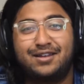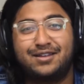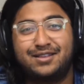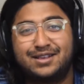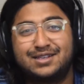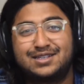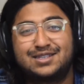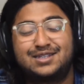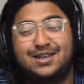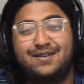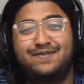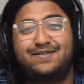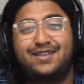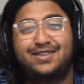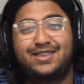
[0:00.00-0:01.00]
of this
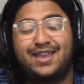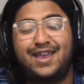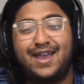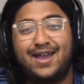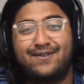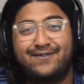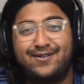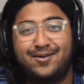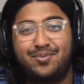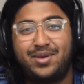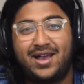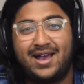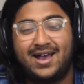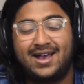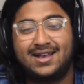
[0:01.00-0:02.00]
stuff that they ever
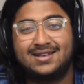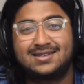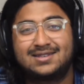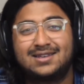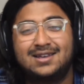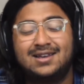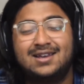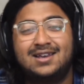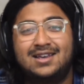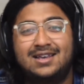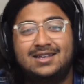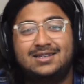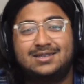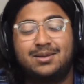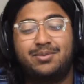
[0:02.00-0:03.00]
pass
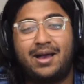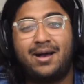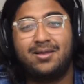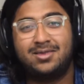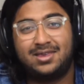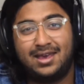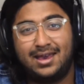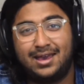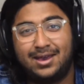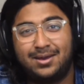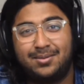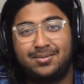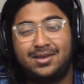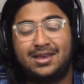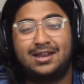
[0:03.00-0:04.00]
is about
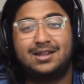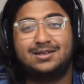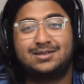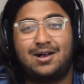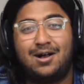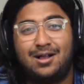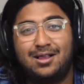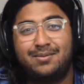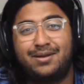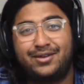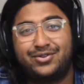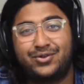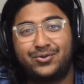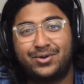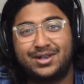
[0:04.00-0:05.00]
them. It is all
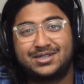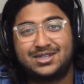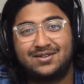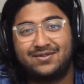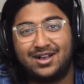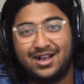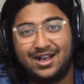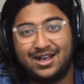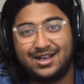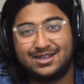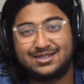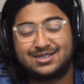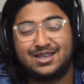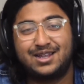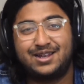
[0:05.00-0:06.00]
about the rest of
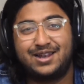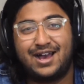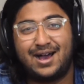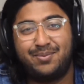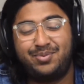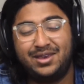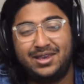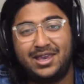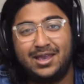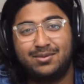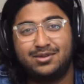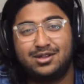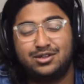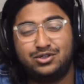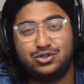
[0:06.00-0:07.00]
us not being
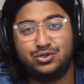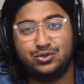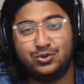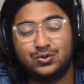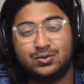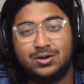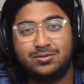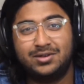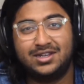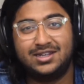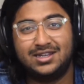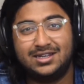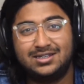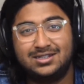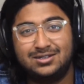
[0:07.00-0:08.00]
able to do what we
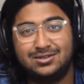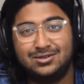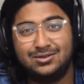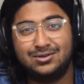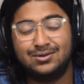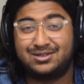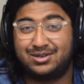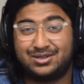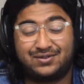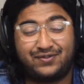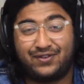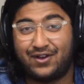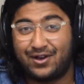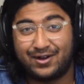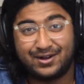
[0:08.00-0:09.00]
need to do. So as
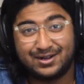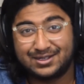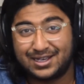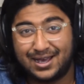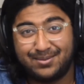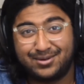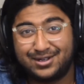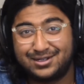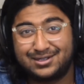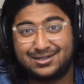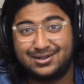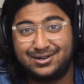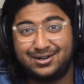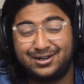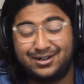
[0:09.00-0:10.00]
far as I'm
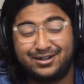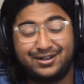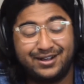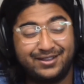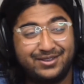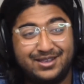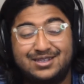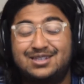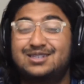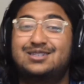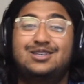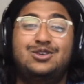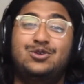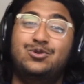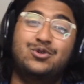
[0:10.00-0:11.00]
concerned, this is
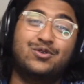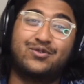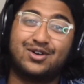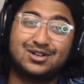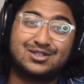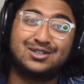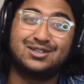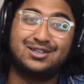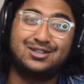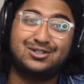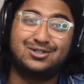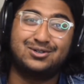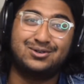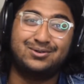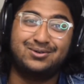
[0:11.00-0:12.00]
a universal
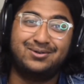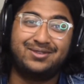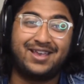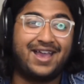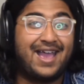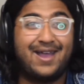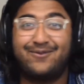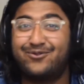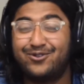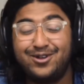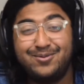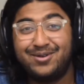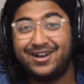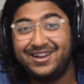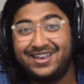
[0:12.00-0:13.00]
issue that
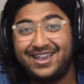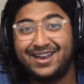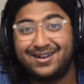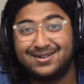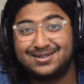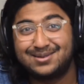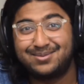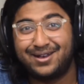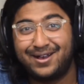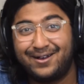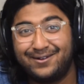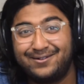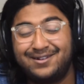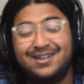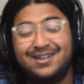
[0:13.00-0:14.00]
everybody cares
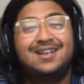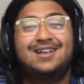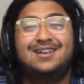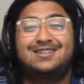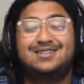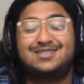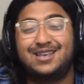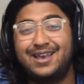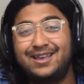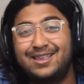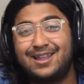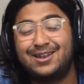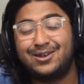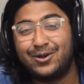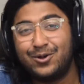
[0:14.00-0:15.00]
about. To say
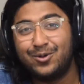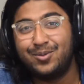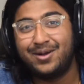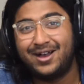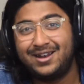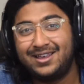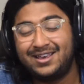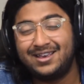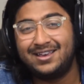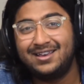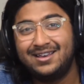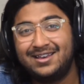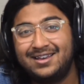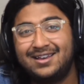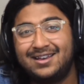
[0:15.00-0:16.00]
that
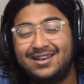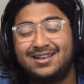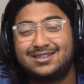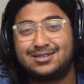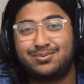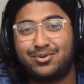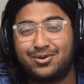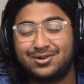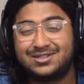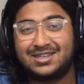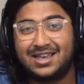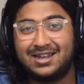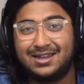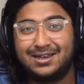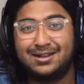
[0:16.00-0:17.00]
nobody supports
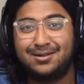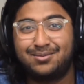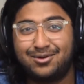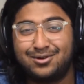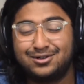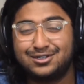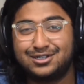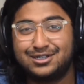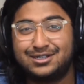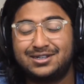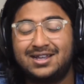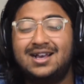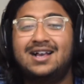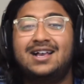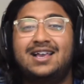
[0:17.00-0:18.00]
getting an
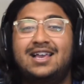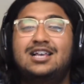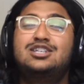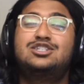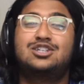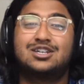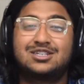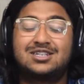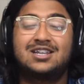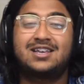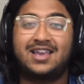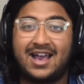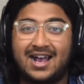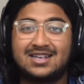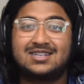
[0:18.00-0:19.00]
abortion is just a
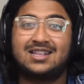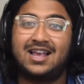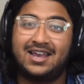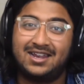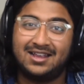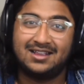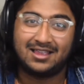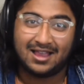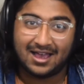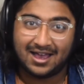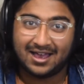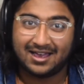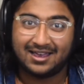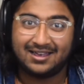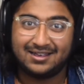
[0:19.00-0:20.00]
gaslighting
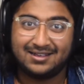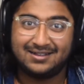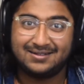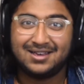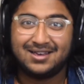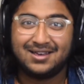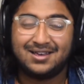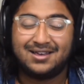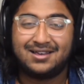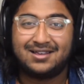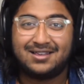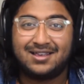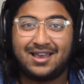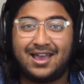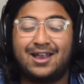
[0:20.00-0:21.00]
lie.
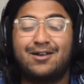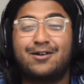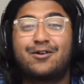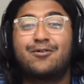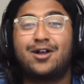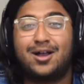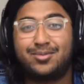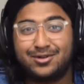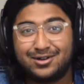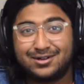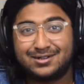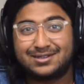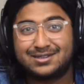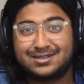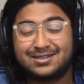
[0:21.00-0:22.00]
Eric
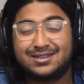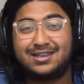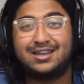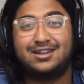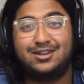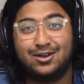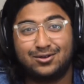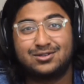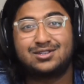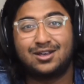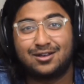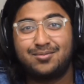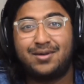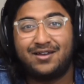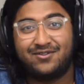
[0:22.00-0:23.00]
Roberts can go
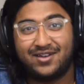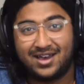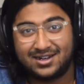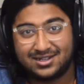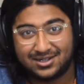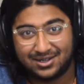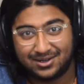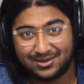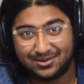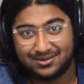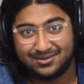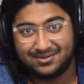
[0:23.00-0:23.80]
suck my fat toe,